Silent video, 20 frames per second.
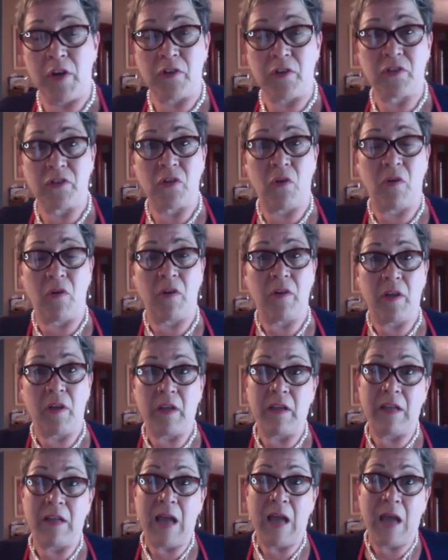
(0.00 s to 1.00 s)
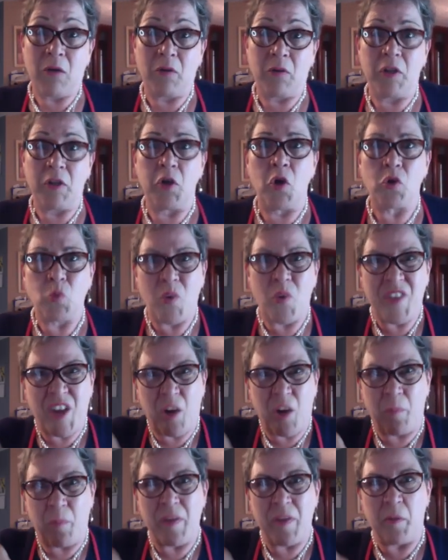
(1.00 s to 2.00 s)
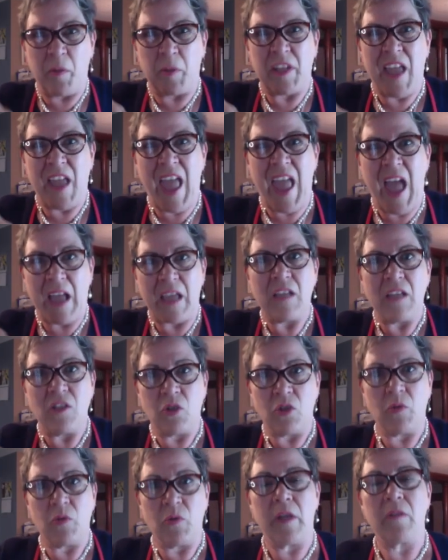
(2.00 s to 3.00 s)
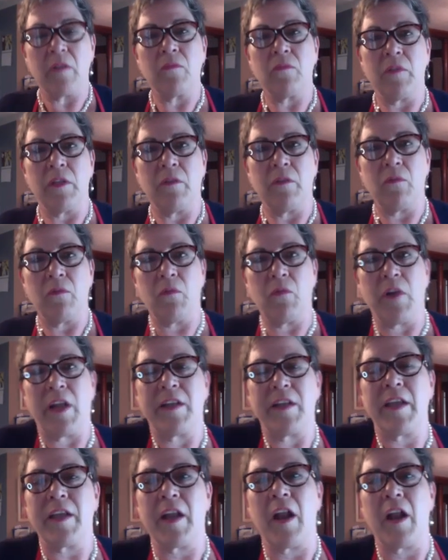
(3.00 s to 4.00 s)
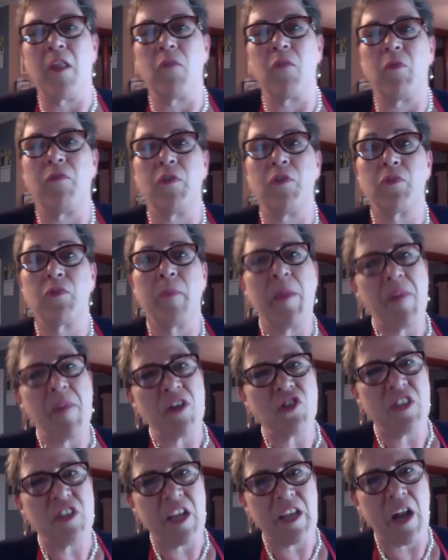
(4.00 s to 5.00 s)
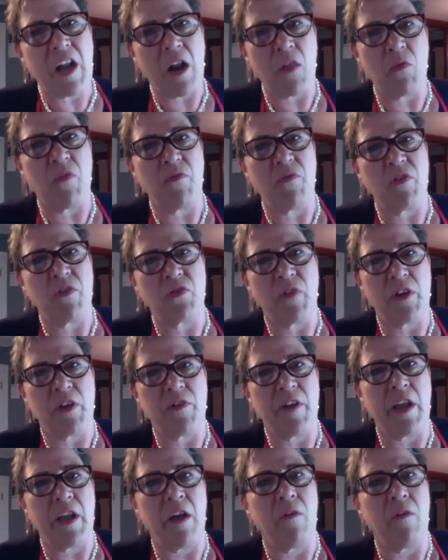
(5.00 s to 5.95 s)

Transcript: So God only knows whether I'll be able to hack into it when when I take it out of the refrigerator. Maybe I should take it out of the refrigerator now. You